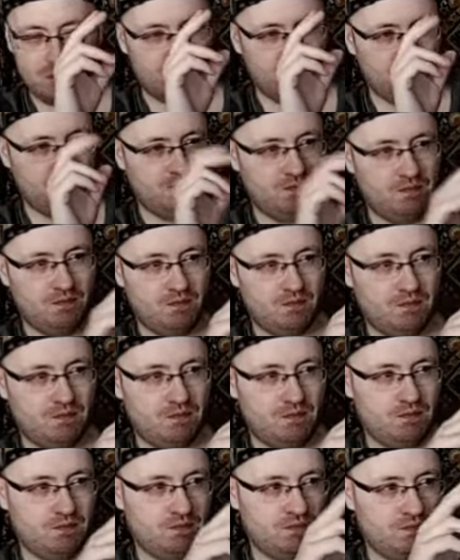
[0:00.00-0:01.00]

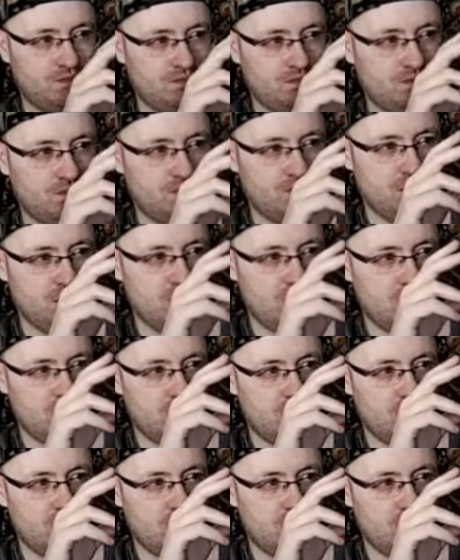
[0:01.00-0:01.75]
Nothing is said.